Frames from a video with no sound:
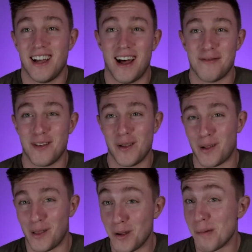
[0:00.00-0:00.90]
I'm feeling
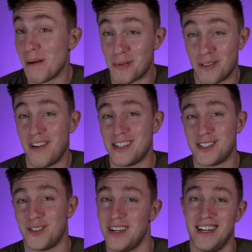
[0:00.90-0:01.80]
a little bit
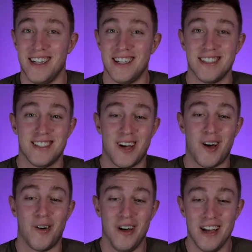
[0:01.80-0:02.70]
professional here,
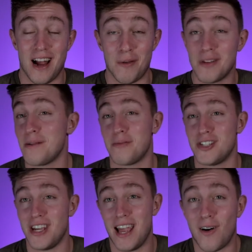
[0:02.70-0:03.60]
so I really
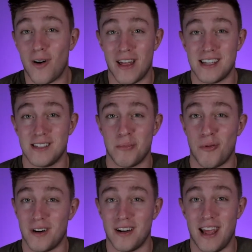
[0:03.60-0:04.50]
appreciate all that
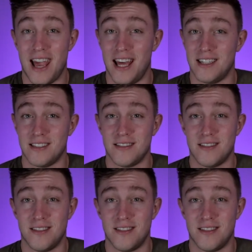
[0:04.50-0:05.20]
support, and